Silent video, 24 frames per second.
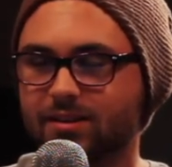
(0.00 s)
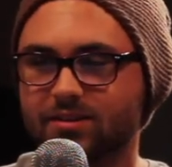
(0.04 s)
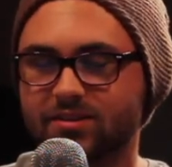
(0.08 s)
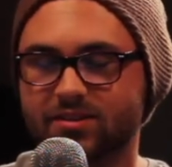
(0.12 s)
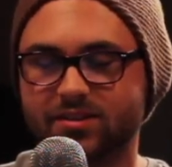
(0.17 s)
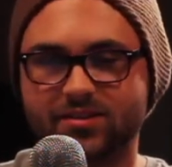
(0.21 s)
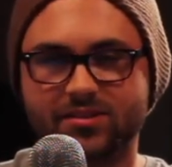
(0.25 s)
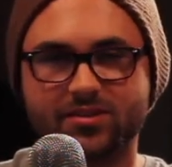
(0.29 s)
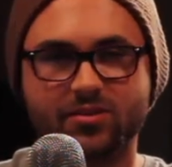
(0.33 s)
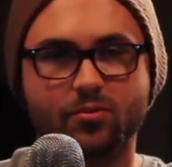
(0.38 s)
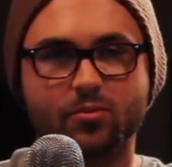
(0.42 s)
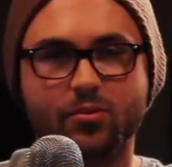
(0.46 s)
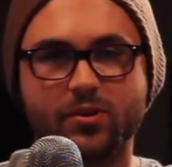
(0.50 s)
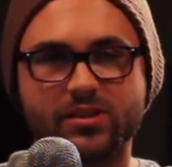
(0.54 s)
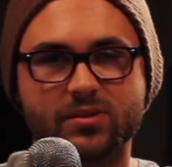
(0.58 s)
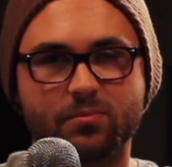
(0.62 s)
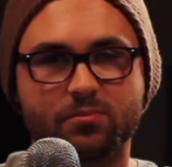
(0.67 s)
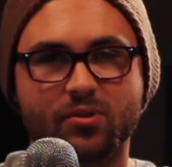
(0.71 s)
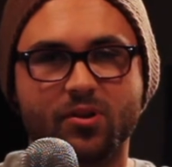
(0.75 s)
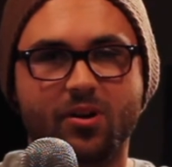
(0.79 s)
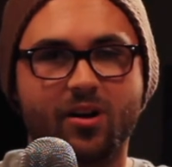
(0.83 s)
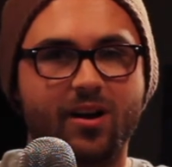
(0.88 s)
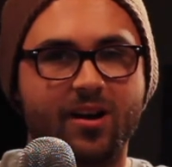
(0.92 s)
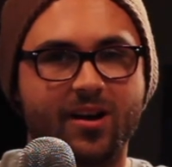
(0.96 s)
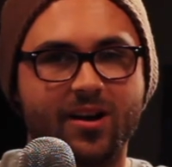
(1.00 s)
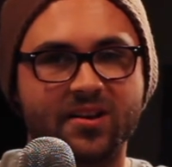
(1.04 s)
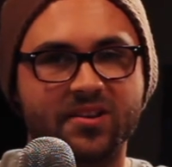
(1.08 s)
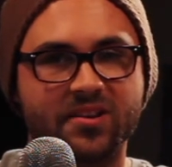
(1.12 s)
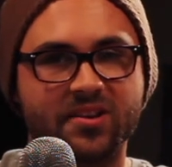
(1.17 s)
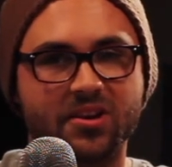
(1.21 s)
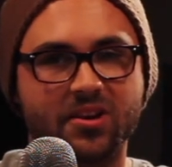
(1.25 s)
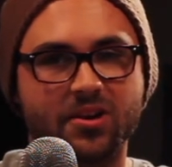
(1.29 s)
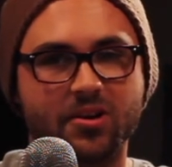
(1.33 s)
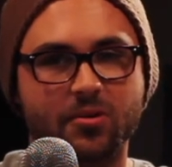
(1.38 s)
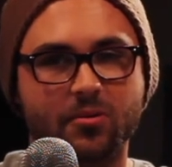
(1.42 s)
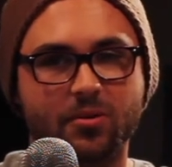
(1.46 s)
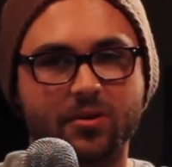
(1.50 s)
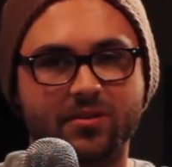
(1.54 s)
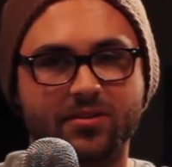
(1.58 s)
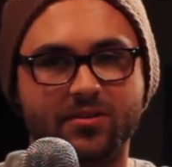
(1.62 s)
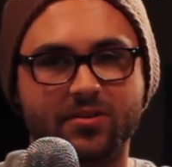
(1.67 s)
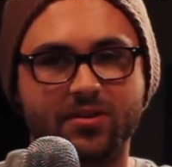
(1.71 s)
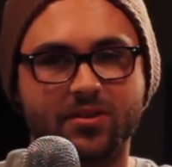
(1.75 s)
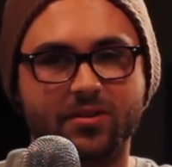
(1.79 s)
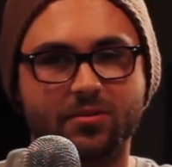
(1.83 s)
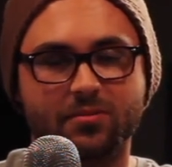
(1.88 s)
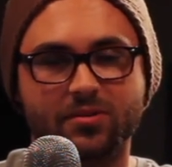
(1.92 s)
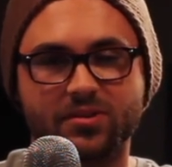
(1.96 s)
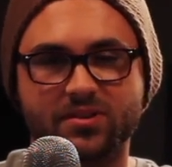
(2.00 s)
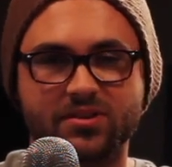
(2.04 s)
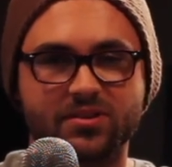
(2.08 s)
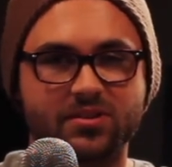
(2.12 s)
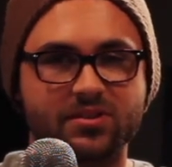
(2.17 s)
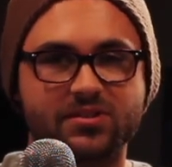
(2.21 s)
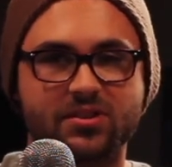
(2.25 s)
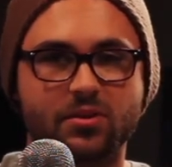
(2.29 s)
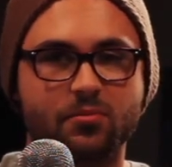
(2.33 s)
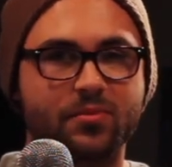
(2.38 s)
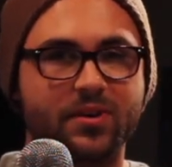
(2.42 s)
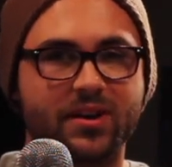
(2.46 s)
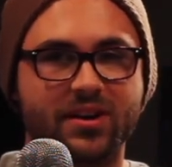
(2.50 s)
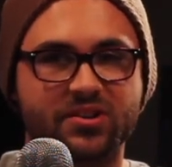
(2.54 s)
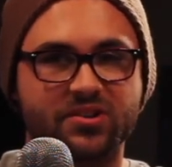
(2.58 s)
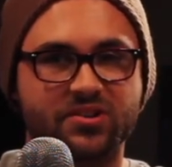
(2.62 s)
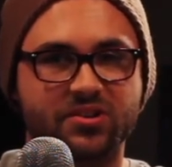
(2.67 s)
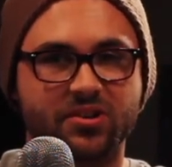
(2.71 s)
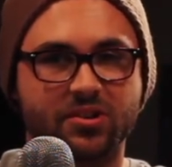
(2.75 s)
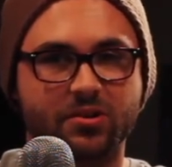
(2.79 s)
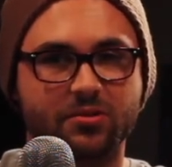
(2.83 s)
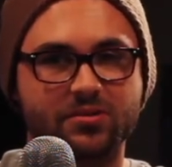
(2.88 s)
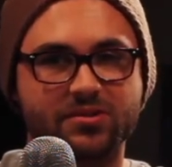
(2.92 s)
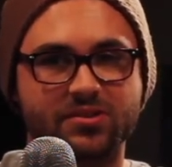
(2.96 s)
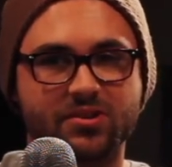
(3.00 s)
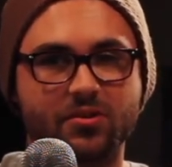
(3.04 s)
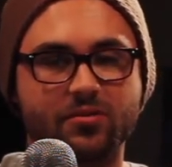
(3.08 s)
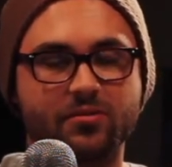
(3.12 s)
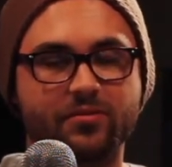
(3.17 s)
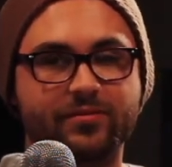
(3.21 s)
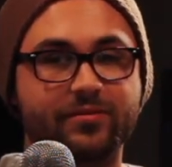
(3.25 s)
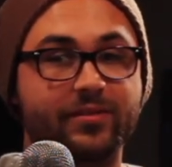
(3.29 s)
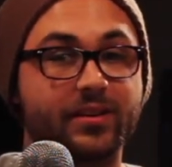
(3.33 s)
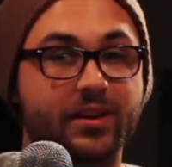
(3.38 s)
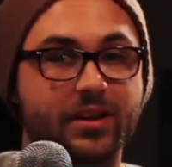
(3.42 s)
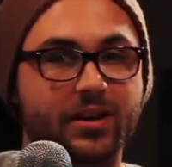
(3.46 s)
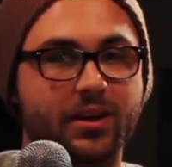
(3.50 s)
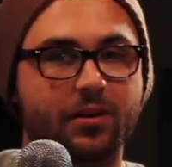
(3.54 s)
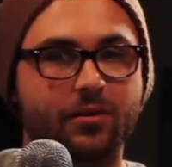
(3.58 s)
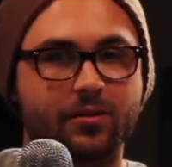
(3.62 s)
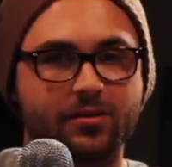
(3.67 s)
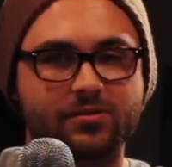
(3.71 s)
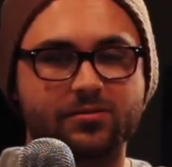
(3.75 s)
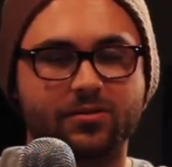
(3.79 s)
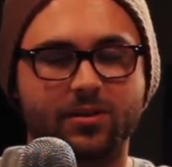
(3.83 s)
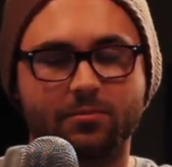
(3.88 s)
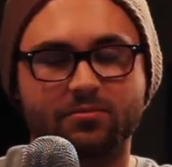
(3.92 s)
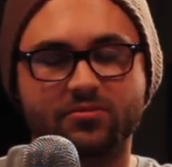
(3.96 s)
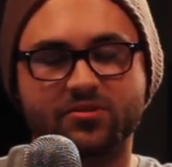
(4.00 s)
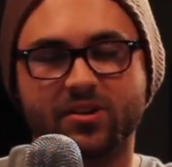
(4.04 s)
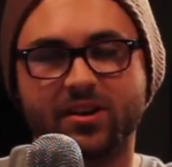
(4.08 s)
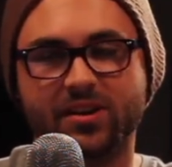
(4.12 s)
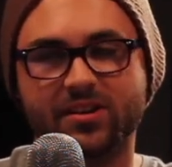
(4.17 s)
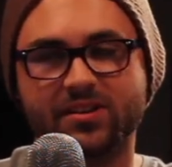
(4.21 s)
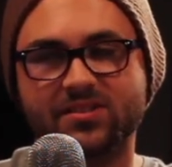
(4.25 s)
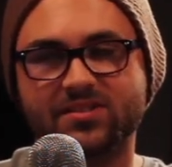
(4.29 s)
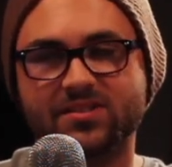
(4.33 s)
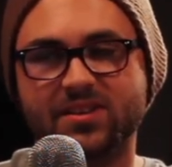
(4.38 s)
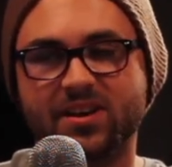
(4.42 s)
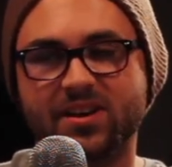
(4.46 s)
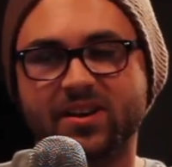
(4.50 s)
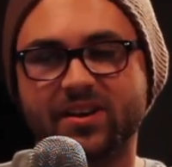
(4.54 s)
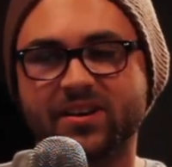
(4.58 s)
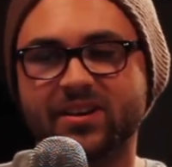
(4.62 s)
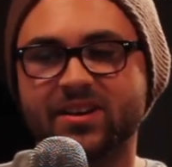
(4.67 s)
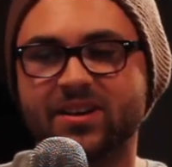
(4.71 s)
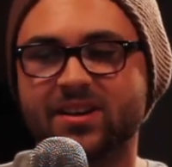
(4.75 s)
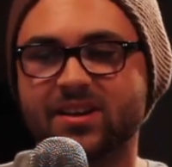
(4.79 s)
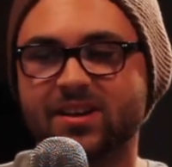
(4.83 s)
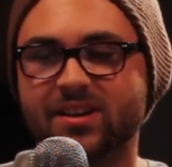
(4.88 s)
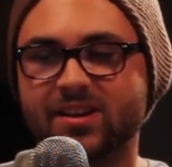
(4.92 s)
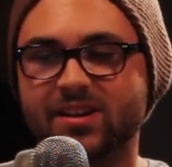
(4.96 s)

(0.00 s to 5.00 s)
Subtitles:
just a whisper audio with just a picture. It was no video is what I'm trying to say.